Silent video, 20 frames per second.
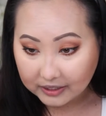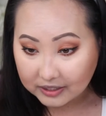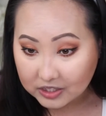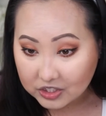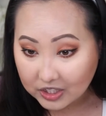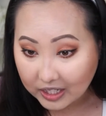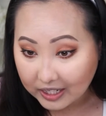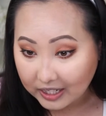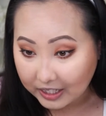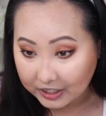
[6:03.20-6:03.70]
the
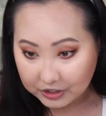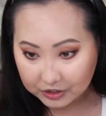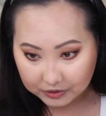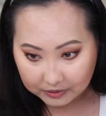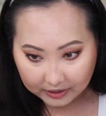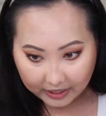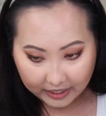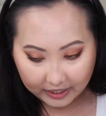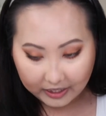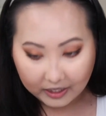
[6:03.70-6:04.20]
shade. I do
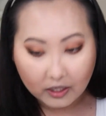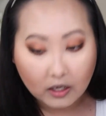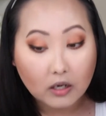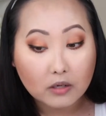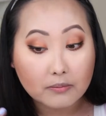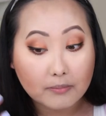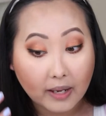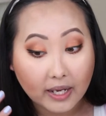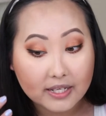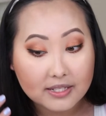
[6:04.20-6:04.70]
like it
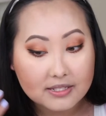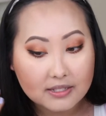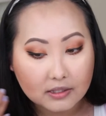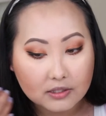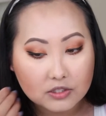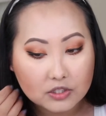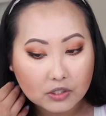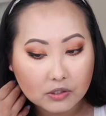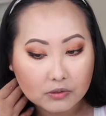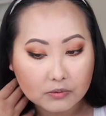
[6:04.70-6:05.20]
on my
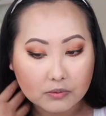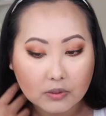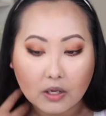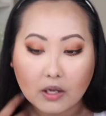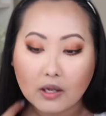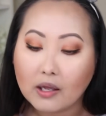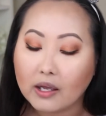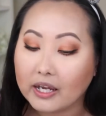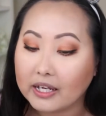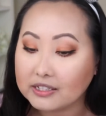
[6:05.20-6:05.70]
skin tone.
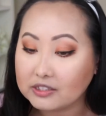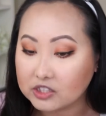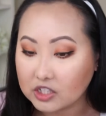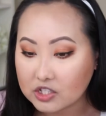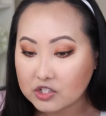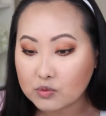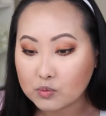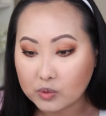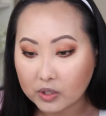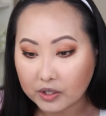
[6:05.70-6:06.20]
It
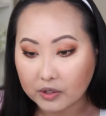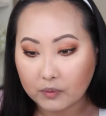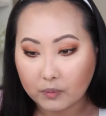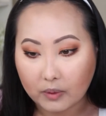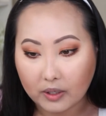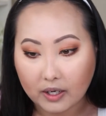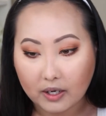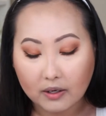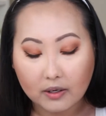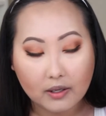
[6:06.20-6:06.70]
does work
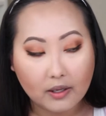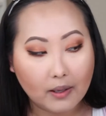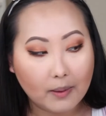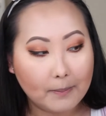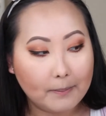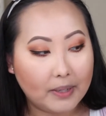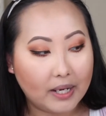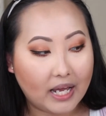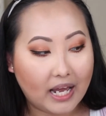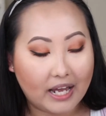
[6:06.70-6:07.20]
well,
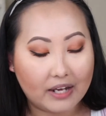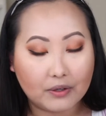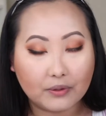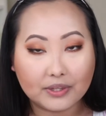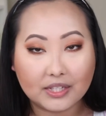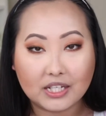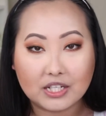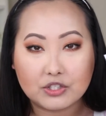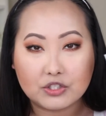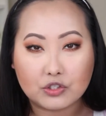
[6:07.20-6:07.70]
but I don't
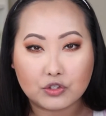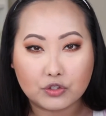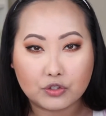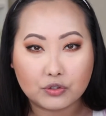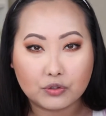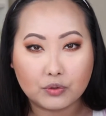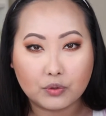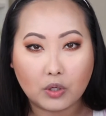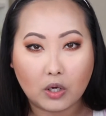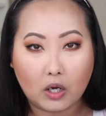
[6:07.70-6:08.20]
think it's a
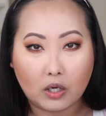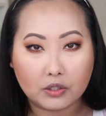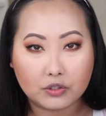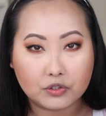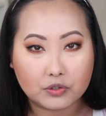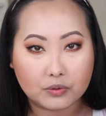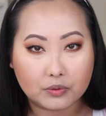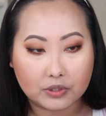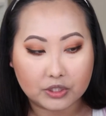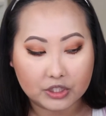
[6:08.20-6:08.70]
true
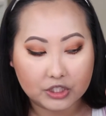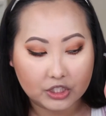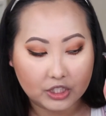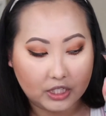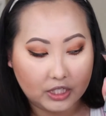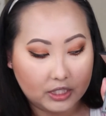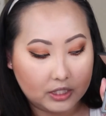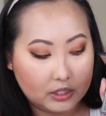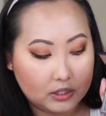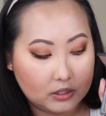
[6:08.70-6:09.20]
contour
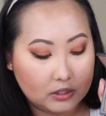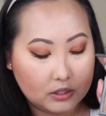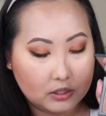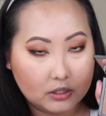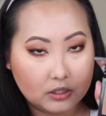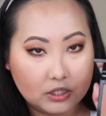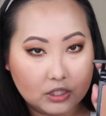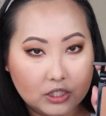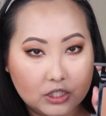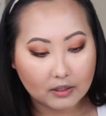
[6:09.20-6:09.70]
shade.
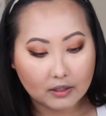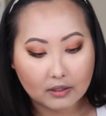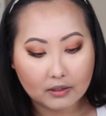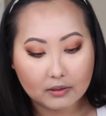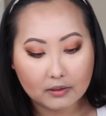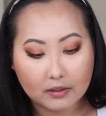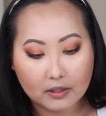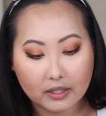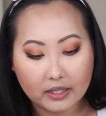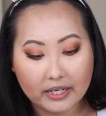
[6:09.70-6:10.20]

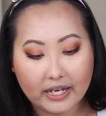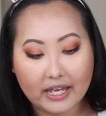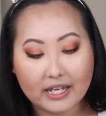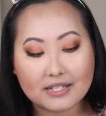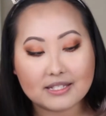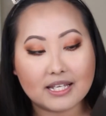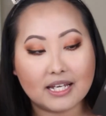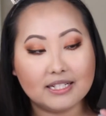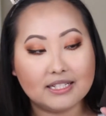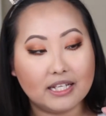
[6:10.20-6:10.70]

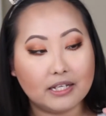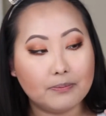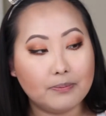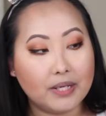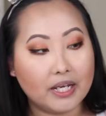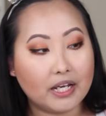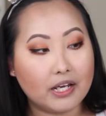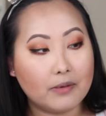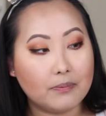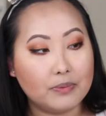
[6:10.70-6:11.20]
Next, I did
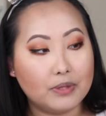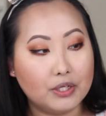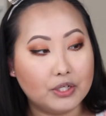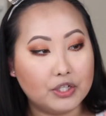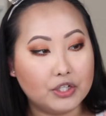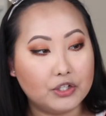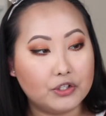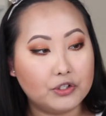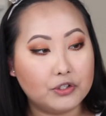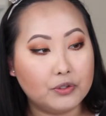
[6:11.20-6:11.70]
pick up the
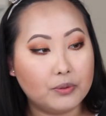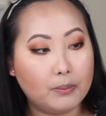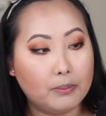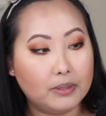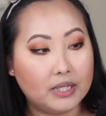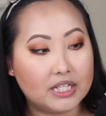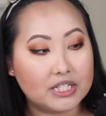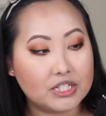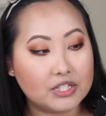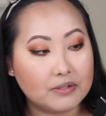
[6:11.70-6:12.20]
new
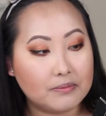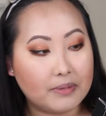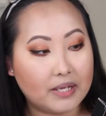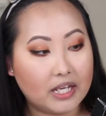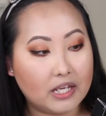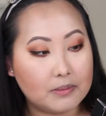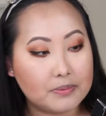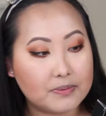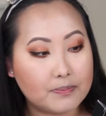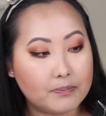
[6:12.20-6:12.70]
Blushing
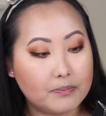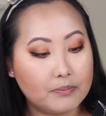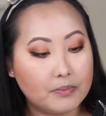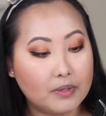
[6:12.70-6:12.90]
Babes